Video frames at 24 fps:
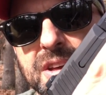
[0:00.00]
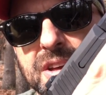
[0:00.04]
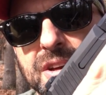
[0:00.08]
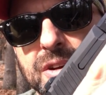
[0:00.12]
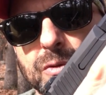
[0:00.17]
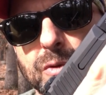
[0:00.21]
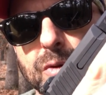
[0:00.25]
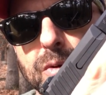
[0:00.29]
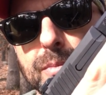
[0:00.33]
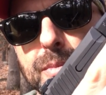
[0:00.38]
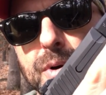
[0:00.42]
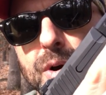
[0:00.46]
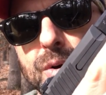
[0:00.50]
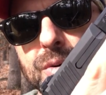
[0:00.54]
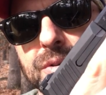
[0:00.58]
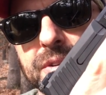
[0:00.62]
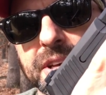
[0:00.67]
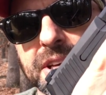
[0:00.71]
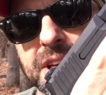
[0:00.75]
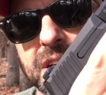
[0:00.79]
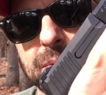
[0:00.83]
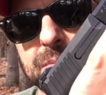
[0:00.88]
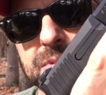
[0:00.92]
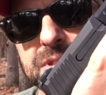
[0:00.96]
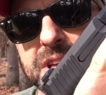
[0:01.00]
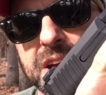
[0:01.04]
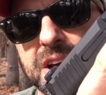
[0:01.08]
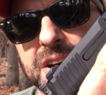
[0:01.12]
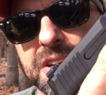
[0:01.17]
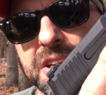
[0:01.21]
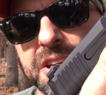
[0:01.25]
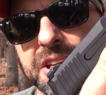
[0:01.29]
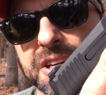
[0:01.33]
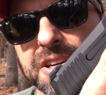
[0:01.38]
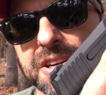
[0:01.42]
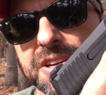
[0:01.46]
a remote that comes
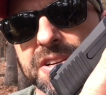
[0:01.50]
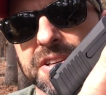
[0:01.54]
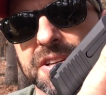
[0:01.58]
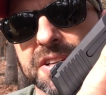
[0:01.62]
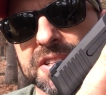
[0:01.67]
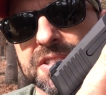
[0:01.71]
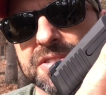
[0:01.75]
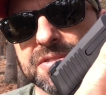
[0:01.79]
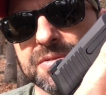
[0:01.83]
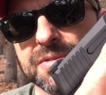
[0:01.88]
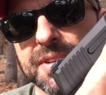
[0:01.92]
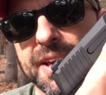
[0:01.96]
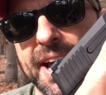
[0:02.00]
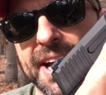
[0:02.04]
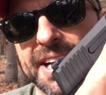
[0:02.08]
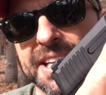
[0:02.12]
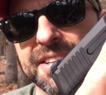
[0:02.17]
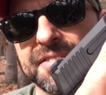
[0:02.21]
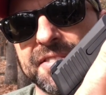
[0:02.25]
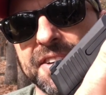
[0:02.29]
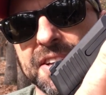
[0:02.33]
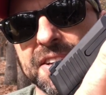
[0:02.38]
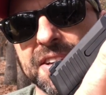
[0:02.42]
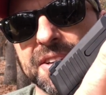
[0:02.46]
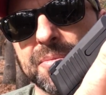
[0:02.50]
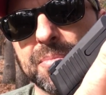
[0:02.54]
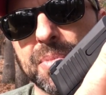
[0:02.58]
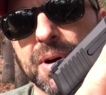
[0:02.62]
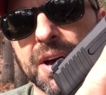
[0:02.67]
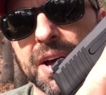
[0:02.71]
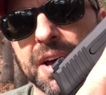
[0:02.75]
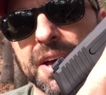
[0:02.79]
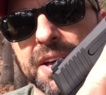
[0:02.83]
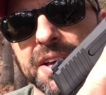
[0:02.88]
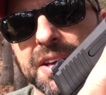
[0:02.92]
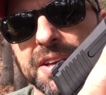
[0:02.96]
down here and it's activated
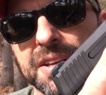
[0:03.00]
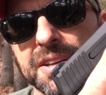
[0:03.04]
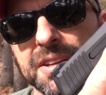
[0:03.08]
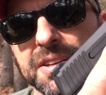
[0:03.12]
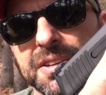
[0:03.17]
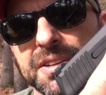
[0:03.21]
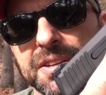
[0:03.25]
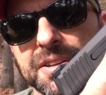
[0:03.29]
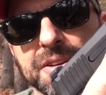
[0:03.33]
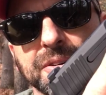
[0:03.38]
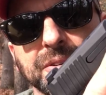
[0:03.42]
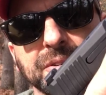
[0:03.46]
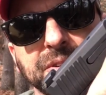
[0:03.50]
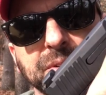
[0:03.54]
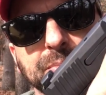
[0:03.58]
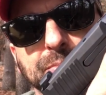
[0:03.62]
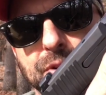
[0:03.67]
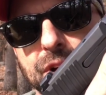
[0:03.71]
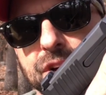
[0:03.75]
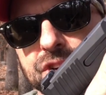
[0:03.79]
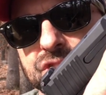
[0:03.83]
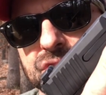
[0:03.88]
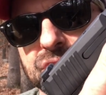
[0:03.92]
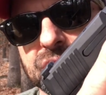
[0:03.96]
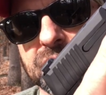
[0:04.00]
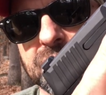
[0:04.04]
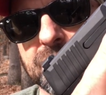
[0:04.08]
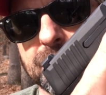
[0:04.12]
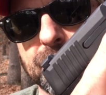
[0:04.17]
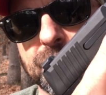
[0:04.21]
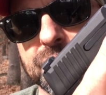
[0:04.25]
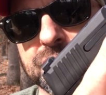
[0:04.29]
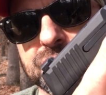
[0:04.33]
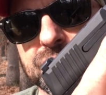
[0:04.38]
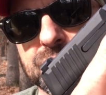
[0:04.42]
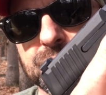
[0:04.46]
by a pressure
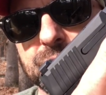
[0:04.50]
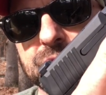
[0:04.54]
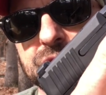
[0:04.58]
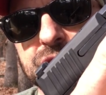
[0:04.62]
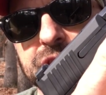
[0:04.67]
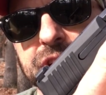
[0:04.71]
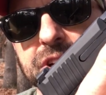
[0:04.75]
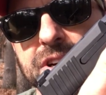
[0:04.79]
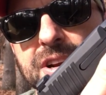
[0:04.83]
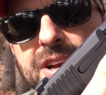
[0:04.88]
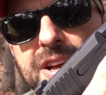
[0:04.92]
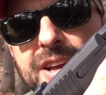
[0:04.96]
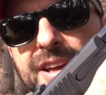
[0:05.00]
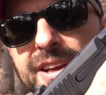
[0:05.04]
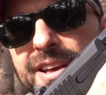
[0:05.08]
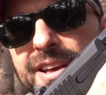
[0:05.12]
switch here.